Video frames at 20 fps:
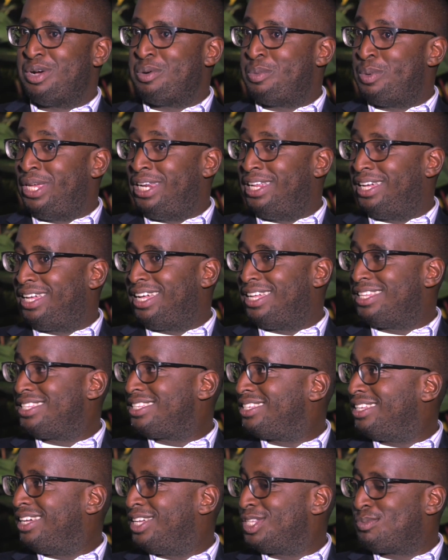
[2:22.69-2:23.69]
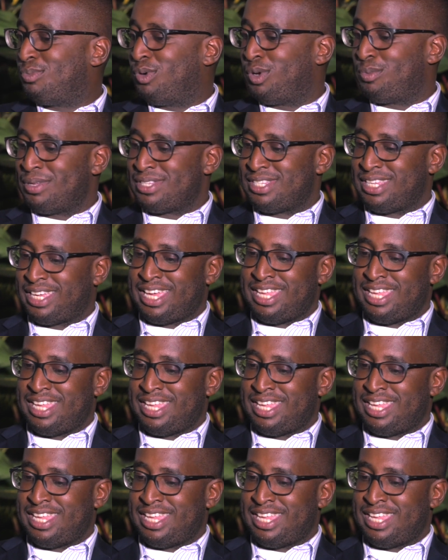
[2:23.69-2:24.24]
a win against Sportpesa